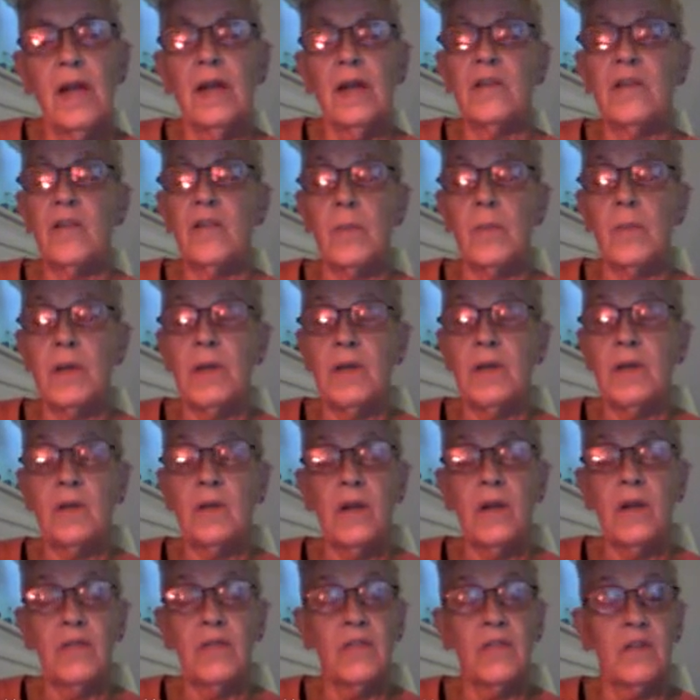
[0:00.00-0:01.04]
Doesn't mean you're
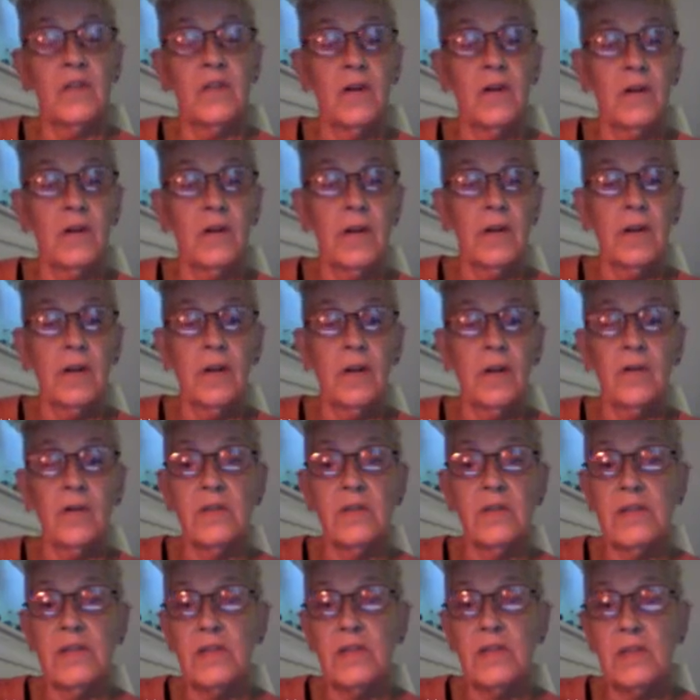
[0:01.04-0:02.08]
necessarily going to
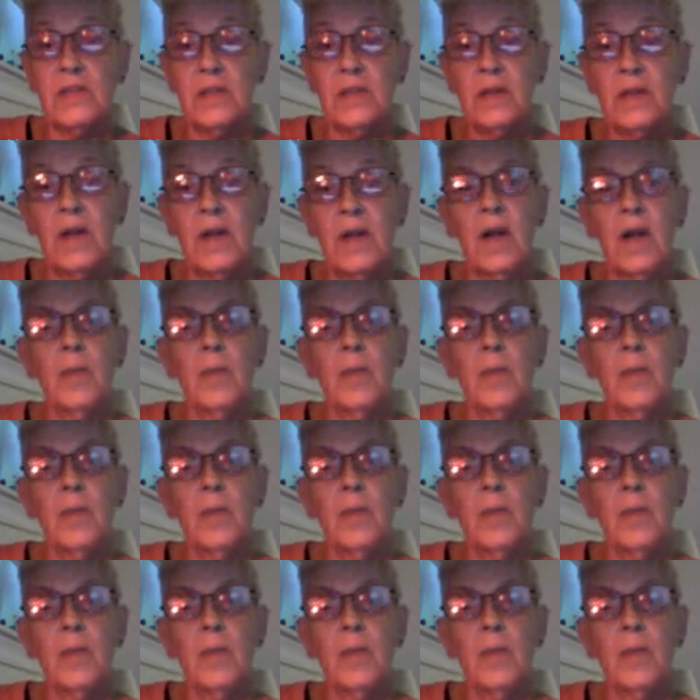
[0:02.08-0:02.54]
teach it,